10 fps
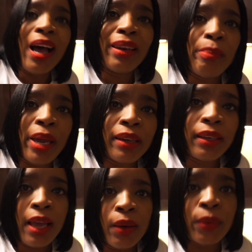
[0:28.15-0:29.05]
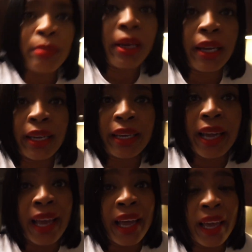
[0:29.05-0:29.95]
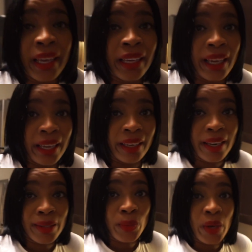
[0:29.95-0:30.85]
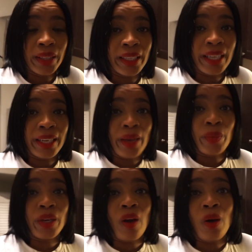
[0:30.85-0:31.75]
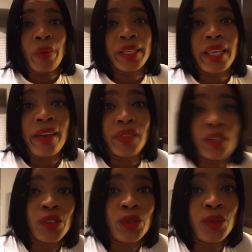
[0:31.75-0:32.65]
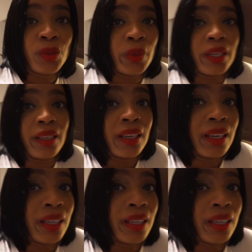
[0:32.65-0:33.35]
I debate a lot with my guy and that's one thing that we always have issues with.